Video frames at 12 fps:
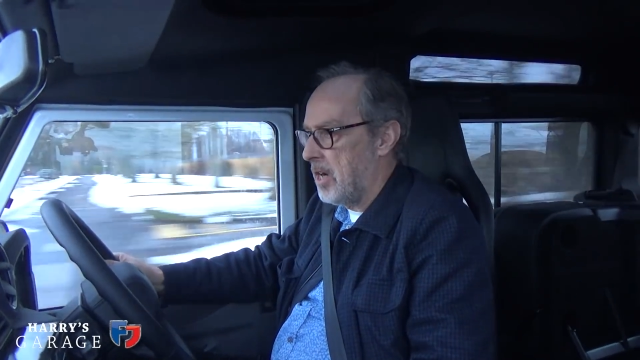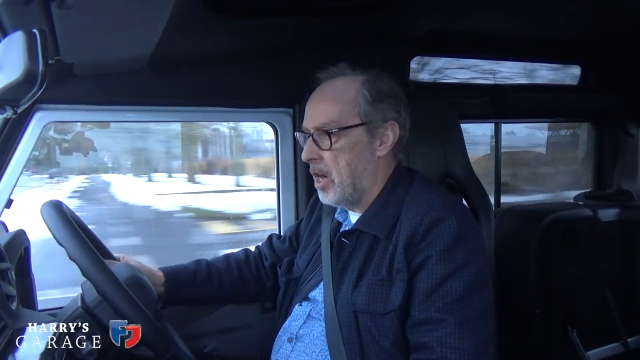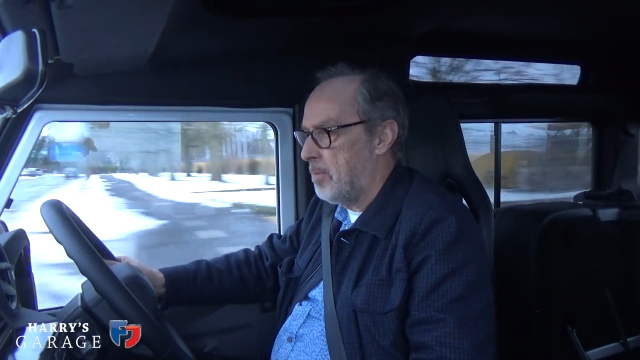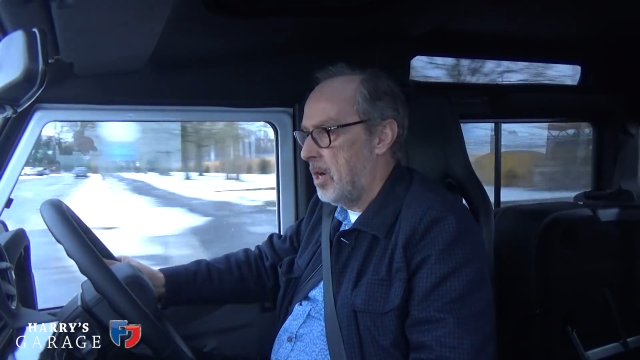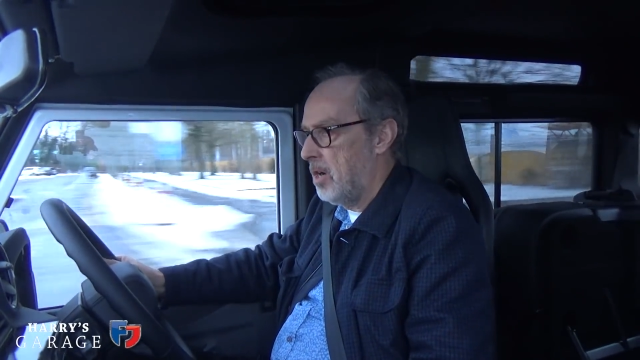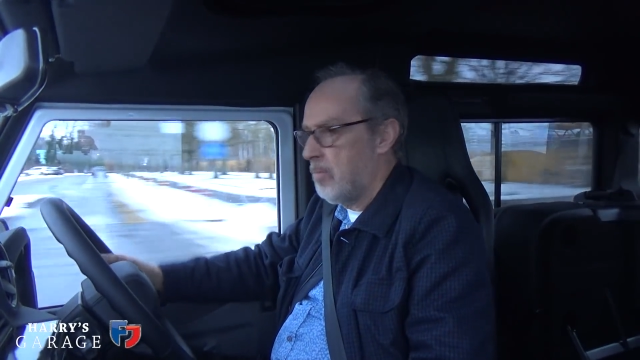
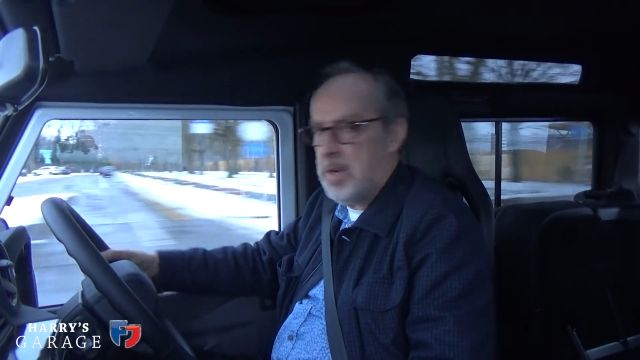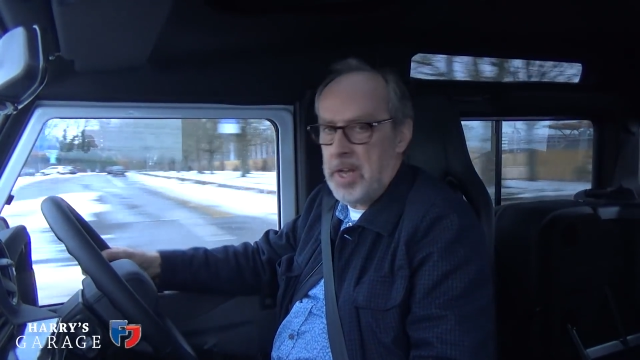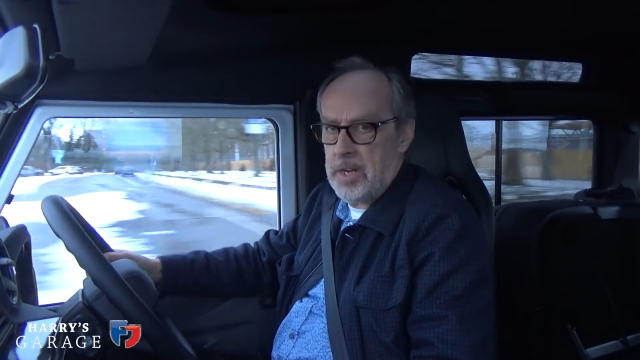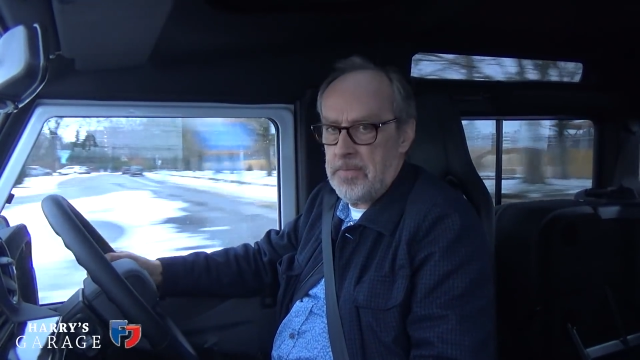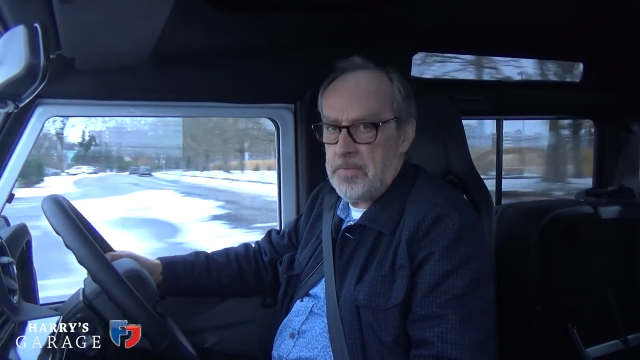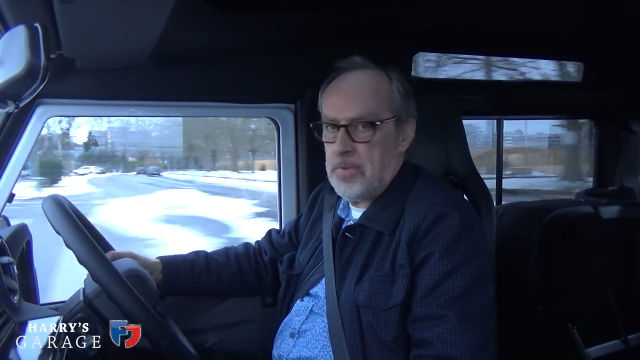car park when it
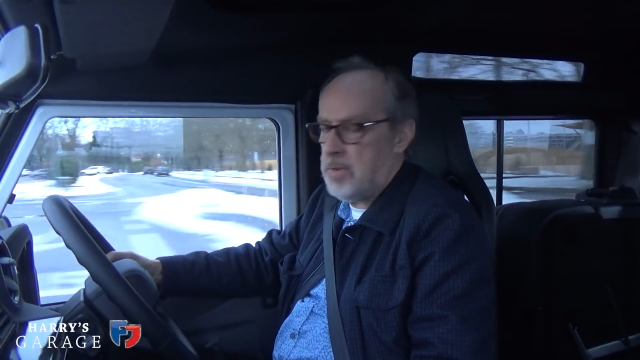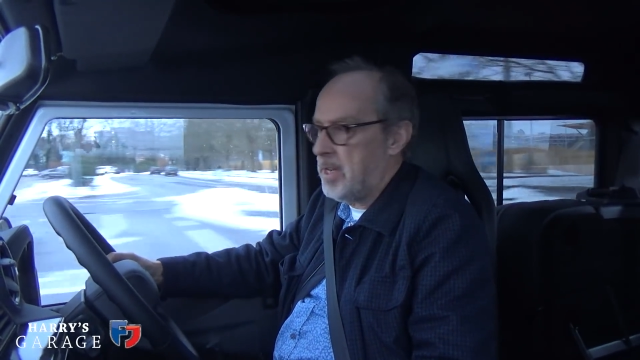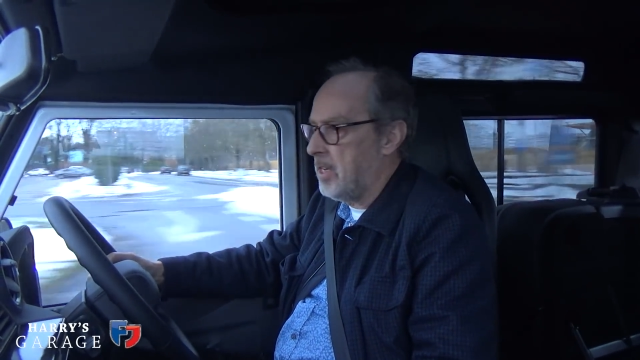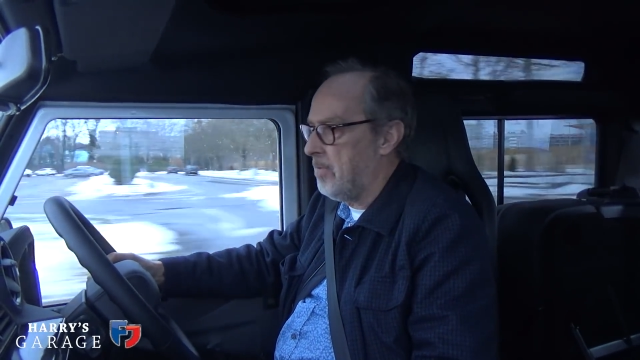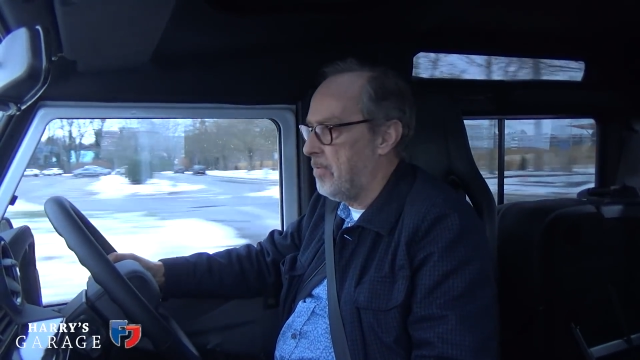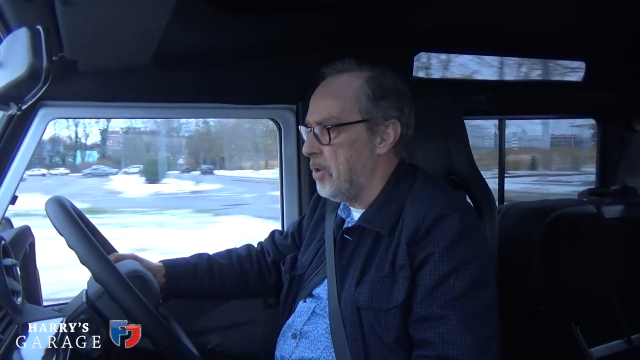had a full
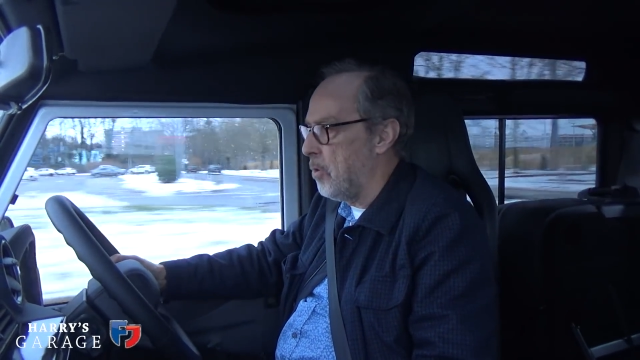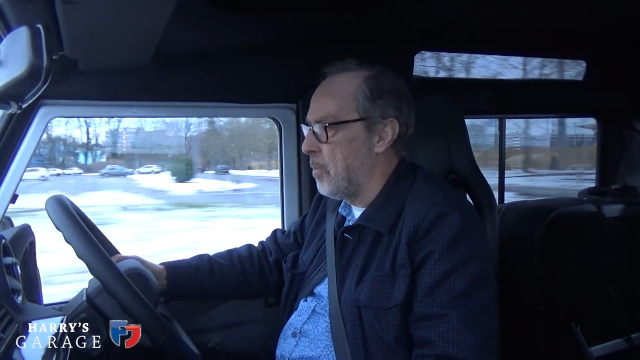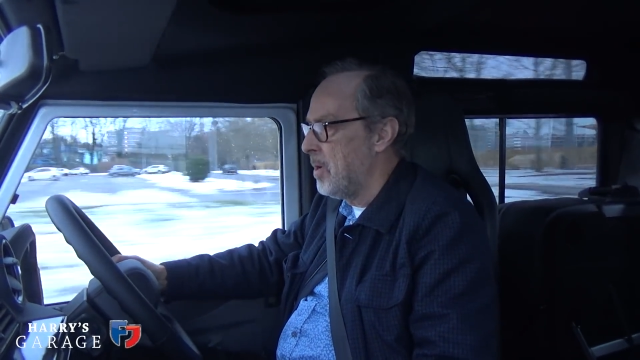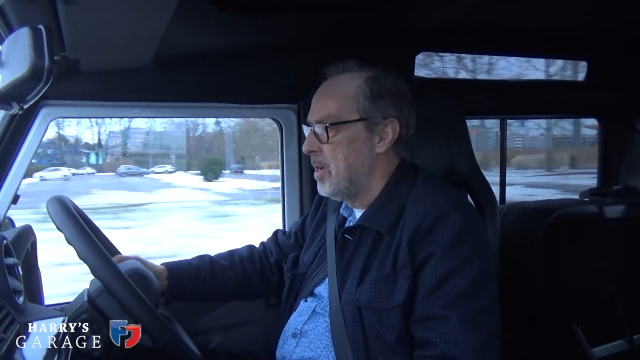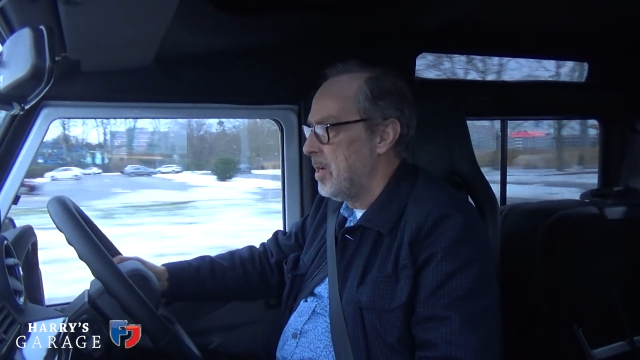tank of fuel.